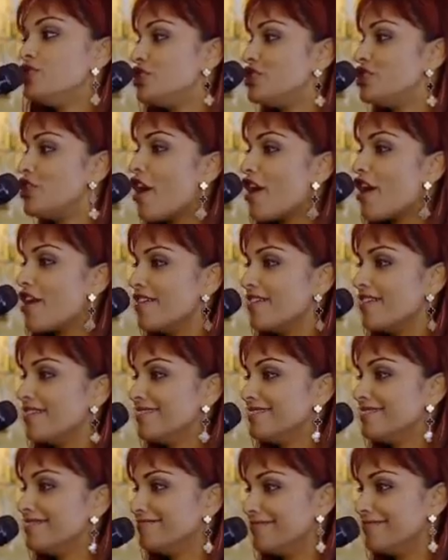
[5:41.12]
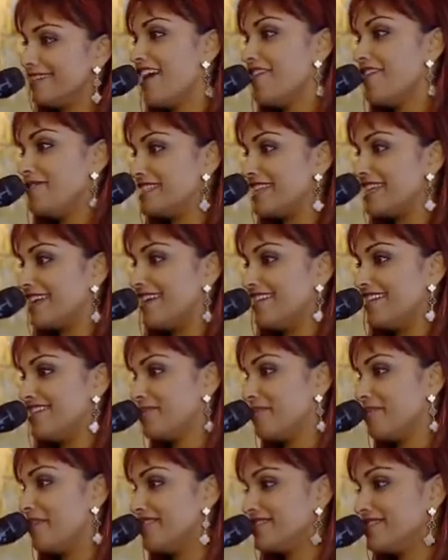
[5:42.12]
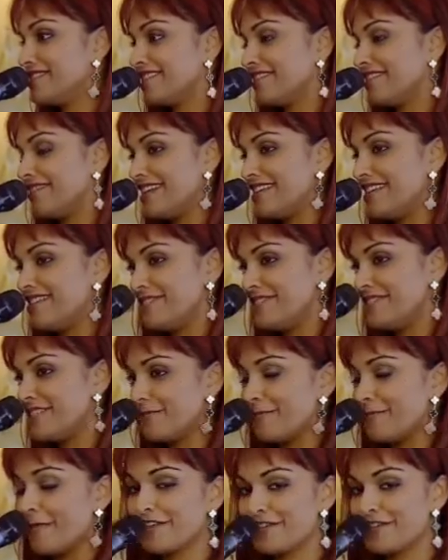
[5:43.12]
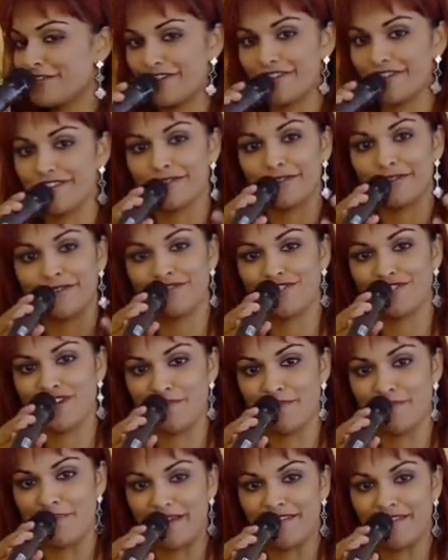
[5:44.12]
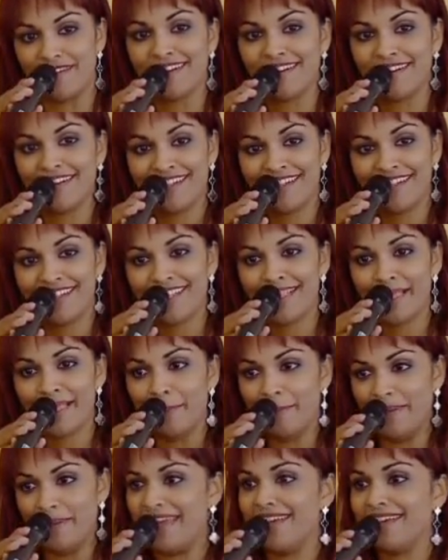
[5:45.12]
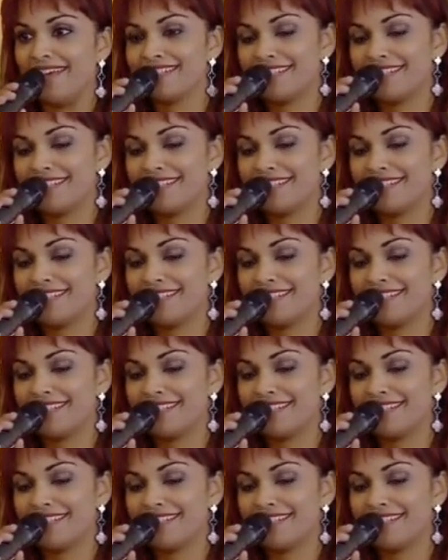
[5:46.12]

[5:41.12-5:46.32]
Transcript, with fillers: star when I was a kid as well. So I used to watch her and sort of dream about being